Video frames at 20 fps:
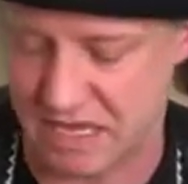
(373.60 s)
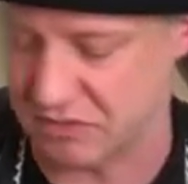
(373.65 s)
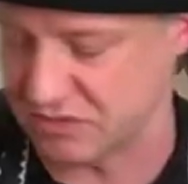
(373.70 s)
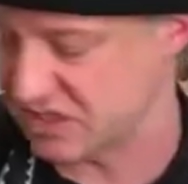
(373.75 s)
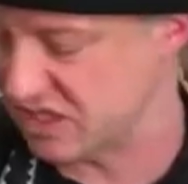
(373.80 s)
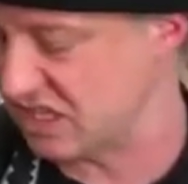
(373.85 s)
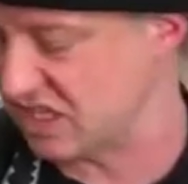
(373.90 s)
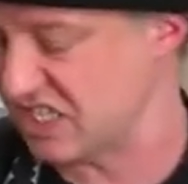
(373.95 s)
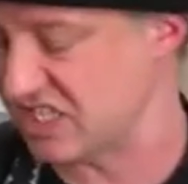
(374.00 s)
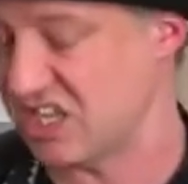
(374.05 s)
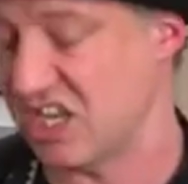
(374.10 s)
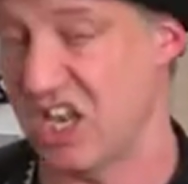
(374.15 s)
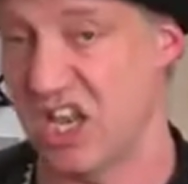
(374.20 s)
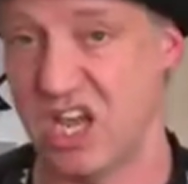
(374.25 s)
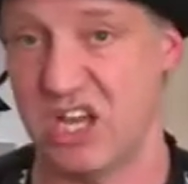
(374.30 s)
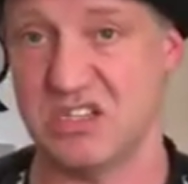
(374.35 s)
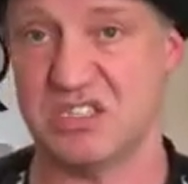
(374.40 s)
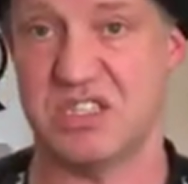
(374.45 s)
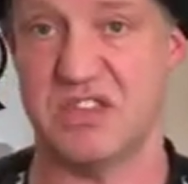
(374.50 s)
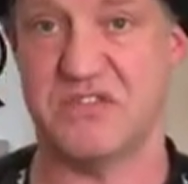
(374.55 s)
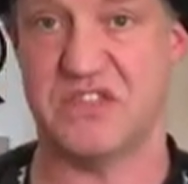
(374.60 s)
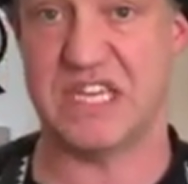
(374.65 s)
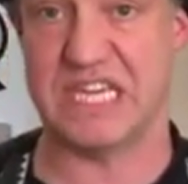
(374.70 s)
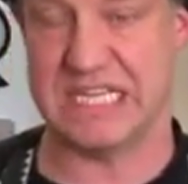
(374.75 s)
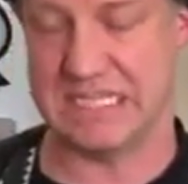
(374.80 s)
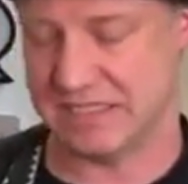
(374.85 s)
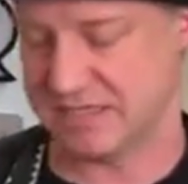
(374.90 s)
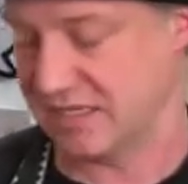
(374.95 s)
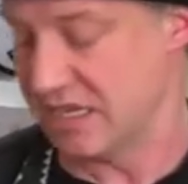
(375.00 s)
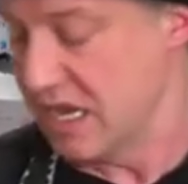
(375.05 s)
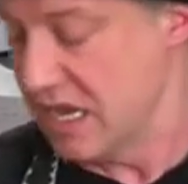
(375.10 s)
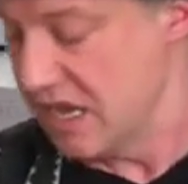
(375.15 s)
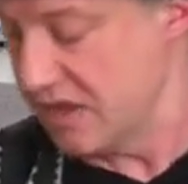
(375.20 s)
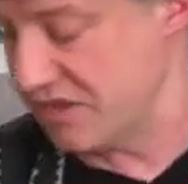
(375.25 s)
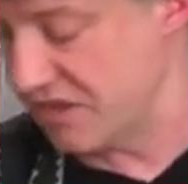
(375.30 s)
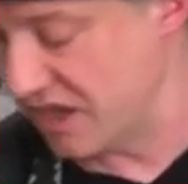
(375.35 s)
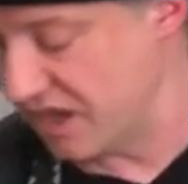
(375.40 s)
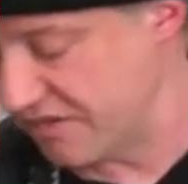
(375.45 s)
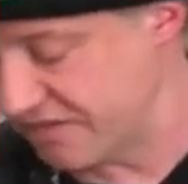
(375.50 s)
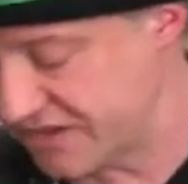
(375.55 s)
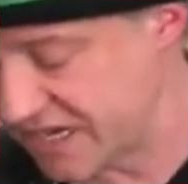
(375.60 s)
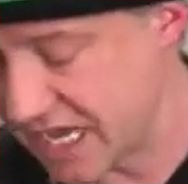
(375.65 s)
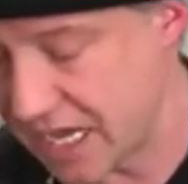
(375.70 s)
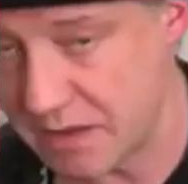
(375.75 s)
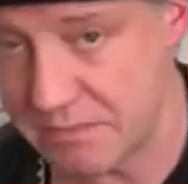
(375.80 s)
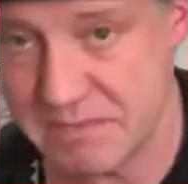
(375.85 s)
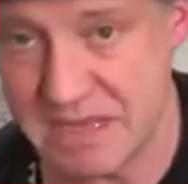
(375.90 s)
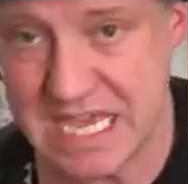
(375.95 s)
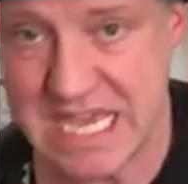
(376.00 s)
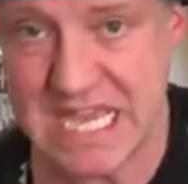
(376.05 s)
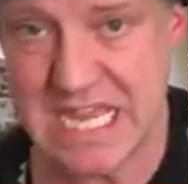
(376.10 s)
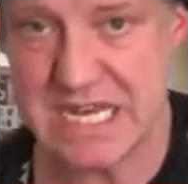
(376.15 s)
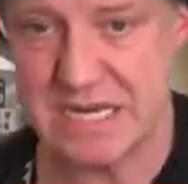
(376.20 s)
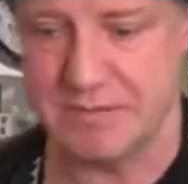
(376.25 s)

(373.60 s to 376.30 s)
So there's lots of things that have come in.